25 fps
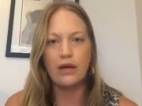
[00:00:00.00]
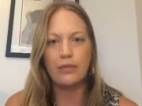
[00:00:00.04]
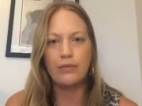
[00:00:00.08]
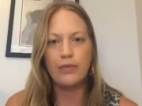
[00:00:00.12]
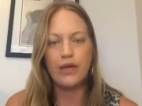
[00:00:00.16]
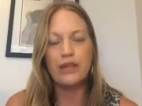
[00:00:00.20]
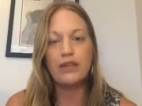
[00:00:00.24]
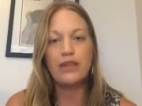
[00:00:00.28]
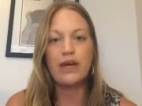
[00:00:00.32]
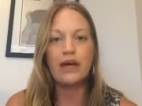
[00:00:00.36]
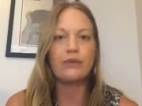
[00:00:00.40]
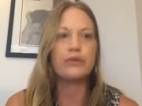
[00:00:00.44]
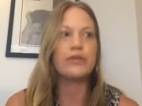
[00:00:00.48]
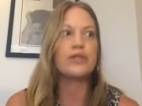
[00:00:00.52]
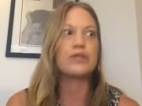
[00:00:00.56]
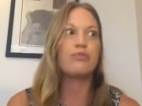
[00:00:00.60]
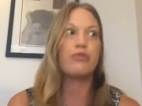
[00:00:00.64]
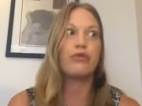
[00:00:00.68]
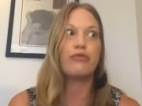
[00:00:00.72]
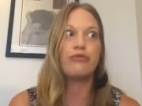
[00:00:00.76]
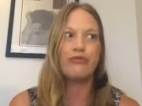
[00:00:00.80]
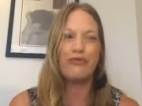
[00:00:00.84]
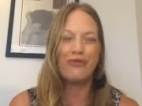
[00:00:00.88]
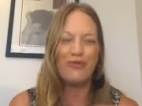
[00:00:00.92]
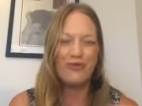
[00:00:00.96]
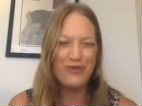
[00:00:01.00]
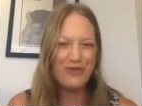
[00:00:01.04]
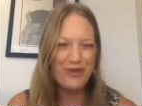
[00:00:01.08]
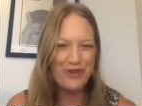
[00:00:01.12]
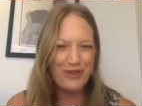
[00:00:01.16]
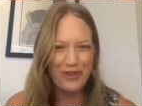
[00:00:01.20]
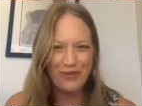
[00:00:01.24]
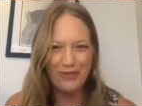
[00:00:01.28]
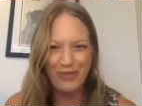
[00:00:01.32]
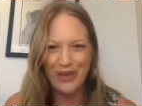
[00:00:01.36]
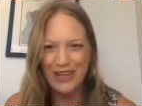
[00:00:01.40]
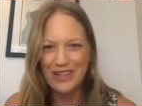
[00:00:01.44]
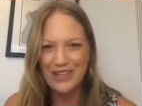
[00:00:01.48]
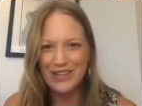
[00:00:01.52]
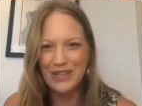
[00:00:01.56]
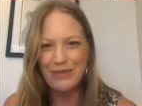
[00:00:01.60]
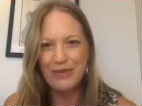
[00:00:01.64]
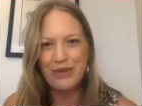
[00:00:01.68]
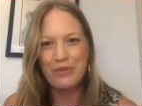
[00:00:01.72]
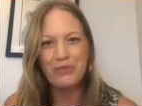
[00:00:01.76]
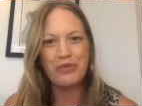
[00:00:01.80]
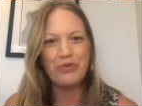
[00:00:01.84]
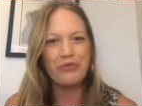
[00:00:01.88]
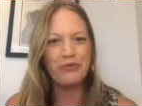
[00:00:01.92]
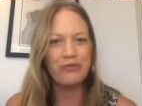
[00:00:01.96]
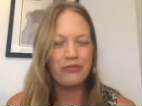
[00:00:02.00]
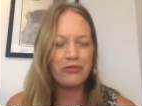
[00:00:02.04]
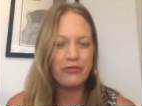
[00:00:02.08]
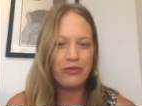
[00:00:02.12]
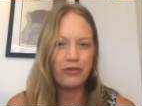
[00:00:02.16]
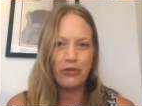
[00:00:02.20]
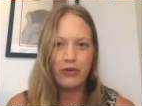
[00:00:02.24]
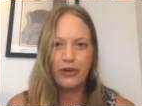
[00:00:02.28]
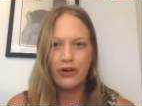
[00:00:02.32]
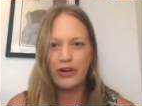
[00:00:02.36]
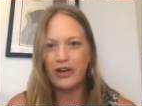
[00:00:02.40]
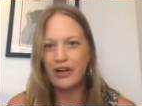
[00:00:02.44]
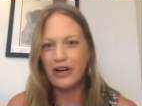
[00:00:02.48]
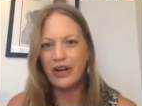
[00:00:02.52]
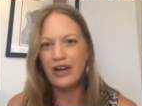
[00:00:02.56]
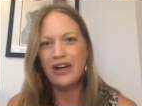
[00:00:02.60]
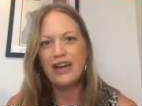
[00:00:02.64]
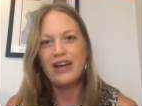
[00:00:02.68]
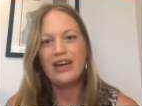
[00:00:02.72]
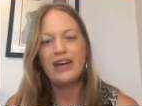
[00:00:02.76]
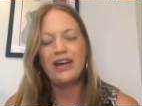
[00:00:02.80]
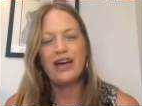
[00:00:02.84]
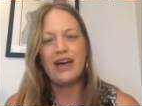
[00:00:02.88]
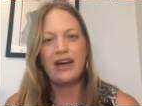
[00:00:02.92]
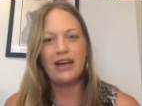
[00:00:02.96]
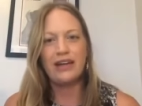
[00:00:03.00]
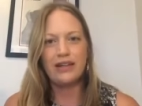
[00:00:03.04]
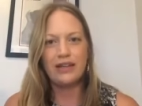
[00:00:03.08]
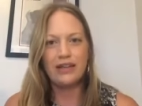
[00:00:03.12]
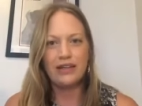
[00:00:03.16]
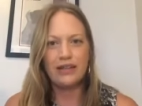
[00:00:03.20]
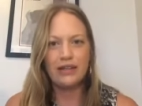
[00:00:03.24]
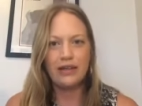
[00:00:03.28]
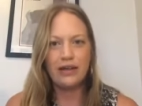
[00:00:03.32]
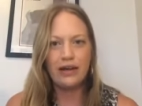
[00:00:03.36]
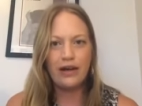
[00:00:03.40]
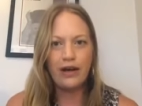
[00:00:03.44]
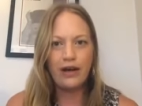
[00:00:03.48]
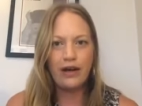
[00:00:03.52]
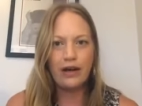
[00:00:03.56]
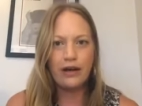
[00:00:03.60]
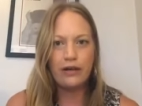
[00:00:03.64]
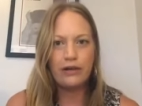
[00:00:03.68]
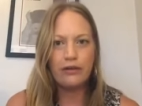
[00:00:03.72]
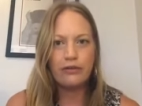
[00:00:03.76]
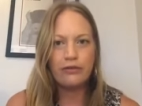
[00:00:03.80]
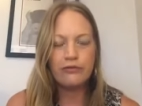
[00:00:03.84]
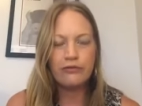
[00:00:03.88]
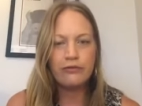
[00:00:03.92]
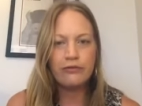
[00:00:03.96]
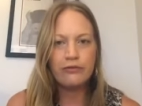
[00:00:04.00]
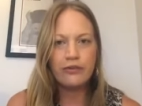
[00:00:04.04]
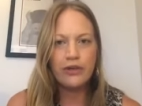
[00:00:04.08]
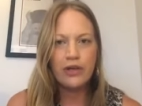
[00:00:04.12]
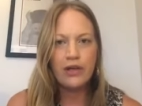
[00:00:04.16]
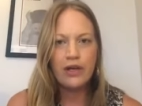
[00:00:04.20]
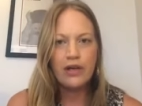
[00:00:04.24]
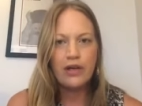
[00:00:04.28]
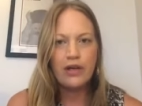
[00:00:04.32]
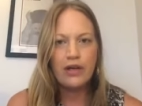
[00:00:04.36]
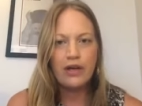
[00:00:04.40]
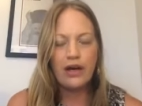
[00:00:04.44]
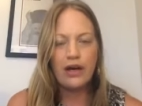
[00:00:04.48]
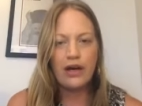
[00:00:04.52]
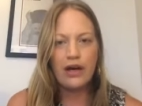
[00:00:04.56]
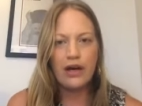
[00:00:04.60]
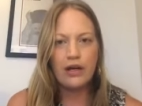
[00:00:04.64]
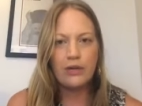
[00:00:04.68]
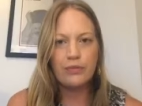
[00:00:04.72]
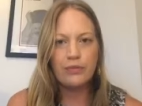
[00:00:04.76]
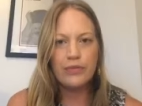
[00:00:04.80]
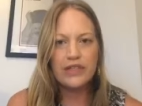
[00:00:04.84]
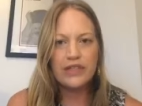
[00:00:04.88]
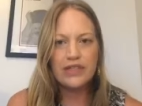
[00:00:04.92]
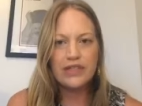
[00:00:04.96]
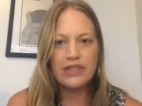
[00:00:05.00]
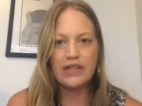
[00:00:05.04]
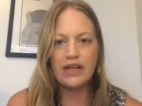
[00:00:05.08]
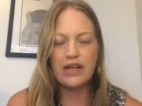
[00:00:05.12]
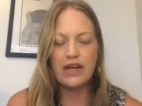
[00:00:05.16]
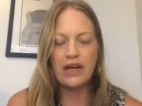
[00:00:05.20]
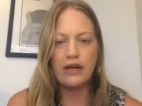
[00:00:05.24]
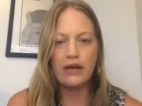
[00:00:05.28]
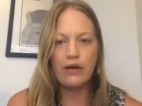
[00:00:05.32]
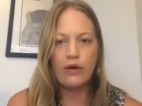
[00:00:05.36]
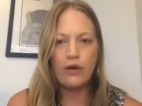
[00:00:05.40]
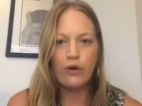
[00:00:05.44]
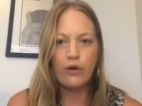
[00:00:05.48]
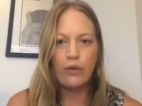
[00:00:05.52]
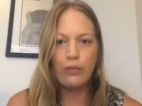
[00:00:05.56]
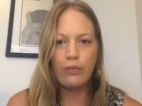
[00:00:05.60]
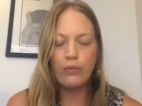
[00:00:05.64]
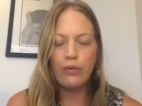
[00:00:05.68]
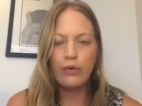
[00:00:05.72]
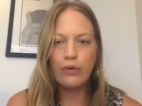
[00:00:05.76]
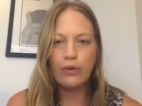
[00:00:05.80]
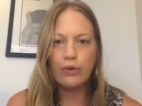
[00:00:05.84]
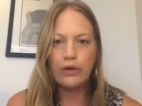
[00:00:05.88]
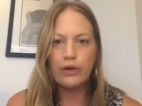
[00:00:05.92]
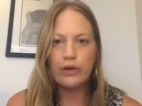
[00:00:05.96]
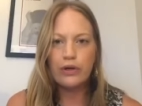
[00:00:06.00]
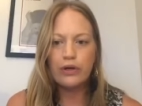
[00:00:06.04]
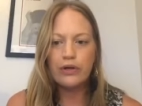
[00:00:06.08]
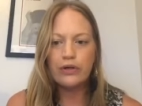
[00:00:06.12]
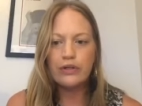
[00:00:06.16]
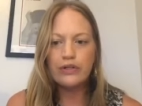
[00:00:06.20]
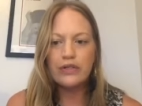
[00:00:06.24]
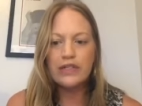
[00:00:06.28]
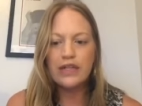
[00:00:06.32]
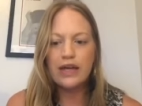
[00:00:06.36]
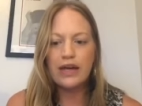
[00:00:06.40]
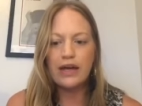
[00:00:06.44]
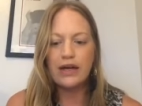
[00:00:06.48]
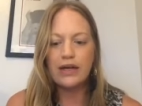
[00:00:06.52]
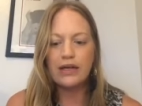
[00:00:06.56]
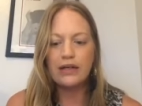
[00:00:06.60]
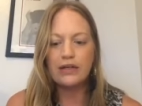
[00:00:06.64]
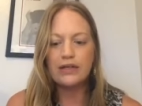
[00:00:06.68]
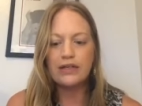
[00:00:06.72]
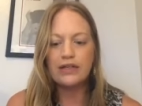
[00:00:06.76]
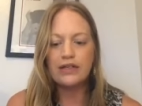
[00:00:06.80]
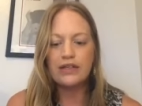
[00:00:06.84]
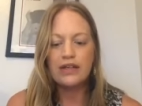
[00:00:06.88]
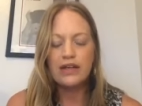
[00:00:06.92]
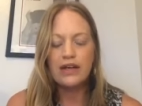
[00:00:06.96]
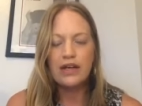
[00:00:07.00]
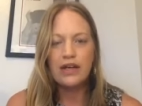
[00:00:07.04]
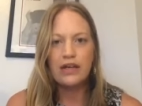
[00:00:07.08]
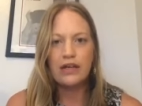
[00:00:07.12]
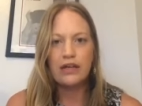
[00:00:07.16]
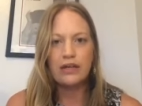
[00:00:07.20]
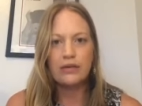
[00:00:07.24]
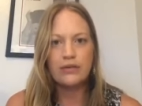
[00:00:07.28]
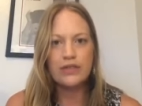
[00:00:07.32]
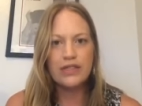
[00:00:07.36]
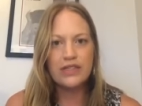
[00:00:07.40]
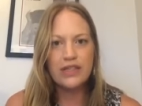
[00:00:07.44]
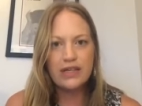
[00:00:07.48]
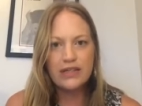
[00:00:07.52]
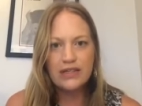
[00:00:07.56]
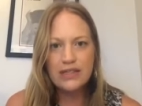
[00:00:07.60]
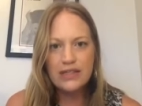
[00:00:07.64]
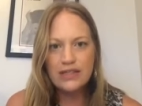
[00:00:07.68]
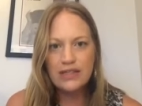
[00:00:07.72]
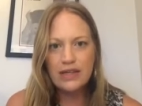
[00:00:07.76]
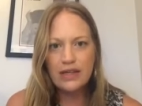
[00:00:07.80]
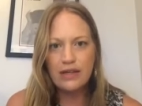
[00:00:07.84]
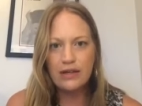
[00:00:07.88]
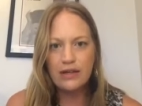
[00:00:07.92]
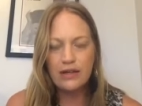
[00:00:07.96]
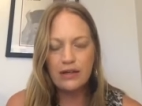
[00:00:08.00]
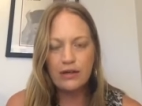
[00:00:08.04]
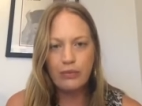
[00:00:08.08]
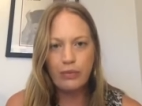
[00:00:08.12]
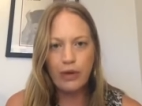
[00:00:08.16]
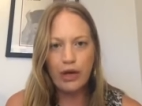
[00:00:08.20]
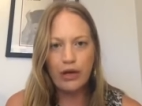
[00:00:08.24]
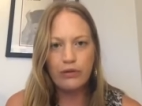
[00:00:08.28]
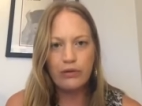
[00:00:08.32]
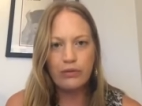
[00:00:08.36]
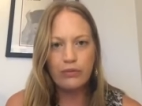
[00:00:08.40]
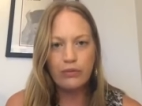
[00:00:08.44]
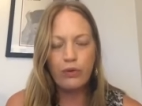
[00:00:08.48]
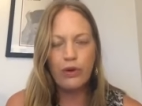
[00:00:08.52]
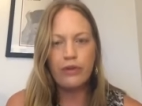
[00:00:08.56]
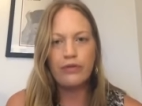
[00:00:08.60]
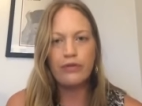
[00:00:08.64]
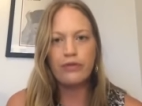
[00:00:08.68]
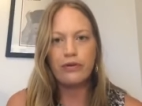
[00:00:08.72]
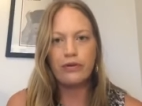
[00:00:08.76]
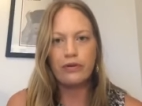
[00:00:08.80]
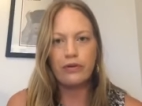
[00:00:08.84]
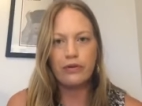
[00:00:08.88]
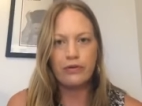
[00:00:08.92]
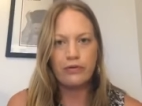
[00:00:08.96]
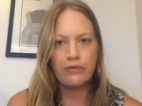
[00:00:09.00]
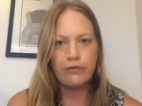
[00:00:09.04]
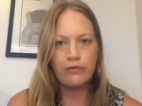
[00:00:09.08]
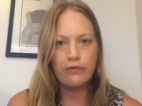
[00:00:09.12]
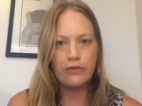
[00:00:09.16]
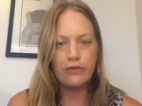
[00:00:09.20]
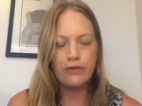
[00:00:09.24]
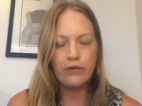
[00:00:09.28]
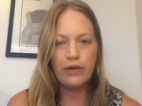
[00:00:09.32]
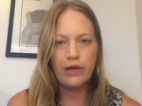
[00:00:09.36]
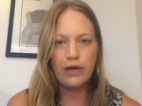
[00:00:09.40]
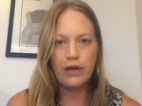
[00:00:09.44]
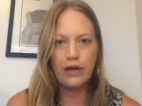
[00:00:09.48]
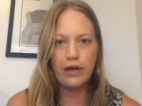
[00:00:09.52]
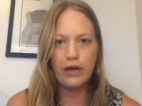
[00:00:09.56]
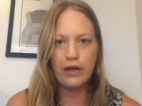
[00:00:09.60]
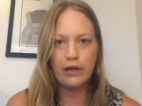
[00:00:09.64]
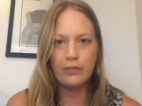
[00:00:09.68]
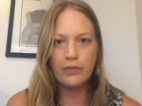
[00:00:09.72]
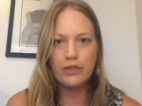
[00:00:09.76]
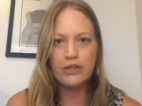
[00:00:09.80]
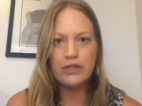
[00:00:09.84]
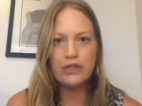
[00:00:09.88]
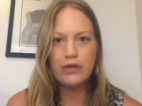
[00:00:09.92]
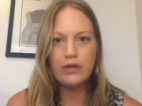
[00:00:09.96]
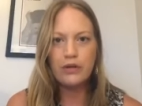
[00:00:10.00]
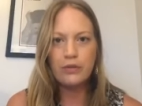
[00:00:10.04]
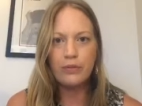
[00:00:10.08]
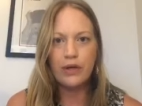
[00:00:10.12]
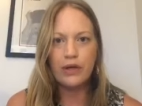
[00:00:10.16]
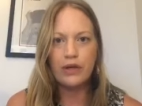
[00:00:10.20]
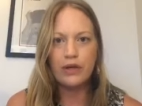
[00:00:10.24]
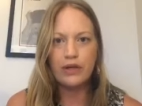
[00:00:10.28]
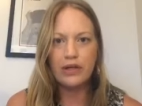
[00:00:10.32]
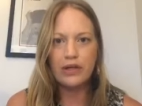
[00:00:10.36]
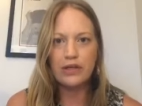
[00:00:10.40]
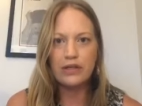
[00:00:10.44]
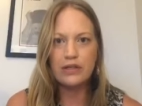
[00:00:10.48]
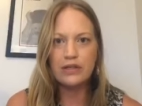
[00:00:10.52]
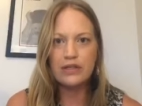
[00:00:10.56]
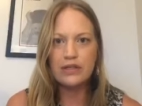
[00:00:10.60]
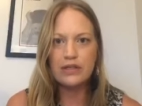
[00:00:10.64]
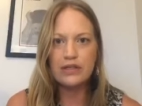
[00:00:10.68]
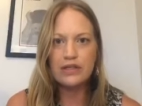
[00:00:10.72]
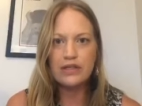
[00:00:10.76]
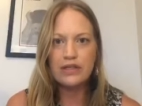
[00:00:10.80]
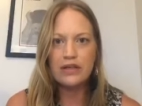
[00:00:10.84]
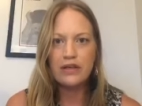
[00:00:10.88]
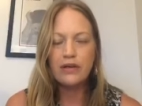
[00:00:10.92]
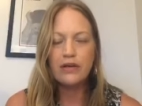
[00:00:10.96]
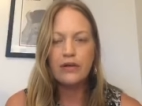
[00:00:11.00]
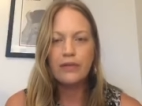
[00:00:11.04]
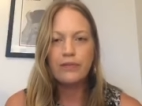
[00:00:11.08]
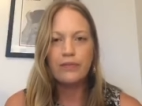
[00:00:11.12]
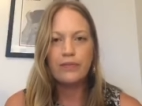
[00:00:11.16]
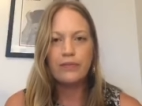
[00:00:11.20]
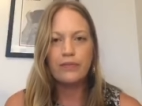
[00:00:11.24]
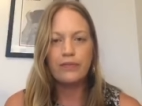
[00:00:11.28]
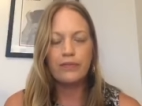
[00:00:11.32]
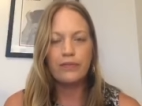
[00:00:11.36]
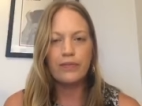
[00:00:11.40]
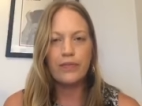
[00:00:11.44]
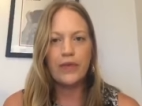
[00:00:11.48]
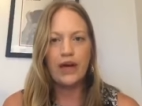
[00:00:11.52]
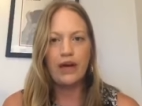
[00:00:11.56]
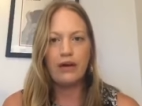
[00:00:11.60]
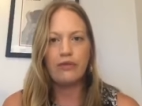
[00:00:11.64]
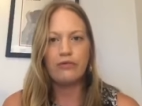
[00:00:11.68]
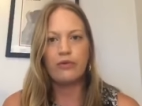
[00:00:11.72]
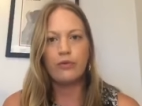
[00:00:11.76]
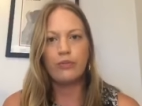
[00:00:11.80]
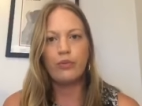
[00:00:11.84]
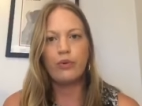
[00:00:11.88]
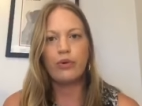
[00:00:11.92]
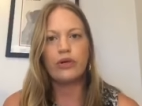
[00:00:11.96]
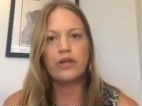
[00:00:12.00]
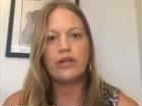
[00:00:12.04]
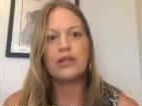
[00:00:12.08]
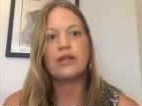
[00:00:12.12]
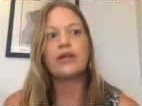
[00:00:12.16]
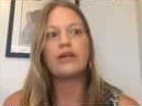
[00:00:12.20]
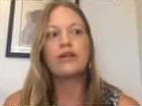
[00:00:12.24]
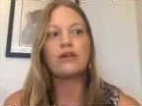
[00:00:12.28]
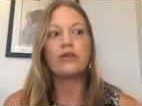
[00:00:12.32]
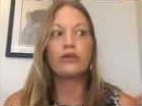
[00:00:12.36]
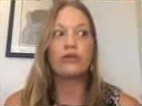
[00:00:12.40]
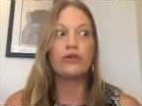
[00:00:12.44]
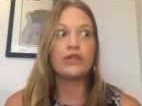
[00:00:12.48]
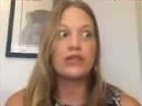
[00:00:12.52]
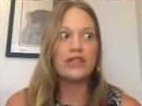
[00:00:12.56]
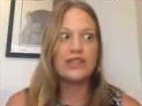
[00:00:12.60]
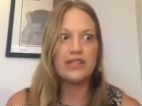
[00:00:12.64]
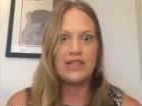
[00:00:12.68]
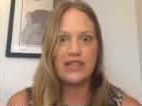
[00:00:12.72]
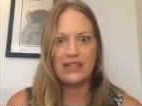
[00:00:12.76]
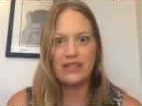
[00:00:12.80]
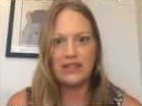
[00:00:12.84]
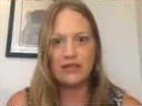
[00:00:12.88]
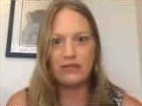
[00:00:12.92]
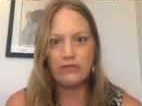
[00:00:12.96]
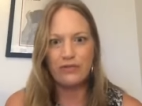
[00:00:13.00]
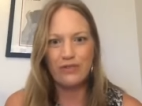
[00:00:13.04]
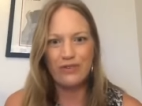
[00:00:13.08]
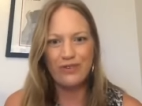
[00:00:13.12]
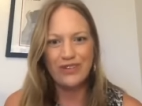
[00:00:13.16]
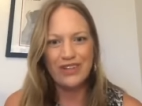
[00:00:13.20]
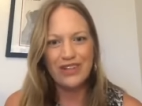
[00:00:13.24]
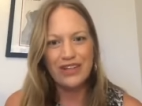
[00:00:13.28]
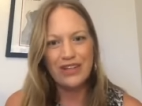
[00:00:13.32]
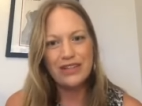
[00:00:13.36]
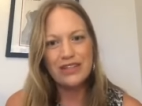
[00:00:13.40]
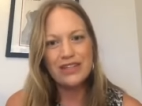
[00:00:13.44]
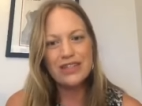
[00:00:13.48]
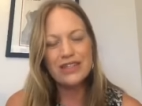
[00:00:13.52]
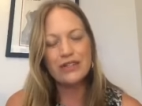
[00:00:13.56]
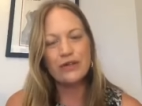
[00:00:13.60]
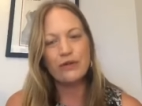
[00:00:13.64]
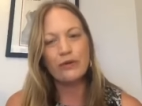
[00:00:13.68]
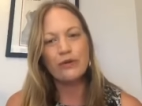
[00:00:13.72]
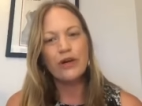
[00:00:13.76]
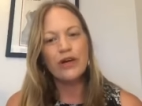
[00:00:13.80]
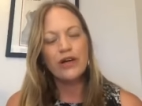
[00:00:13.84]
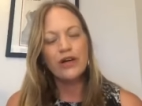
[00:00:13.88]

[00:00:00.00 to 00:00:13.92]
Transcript: and that was before the pandemic, before any of um, the stay-at-home orders. And you know, since then, about one third of um, adult Americans have reported increased sense of loneliness. So,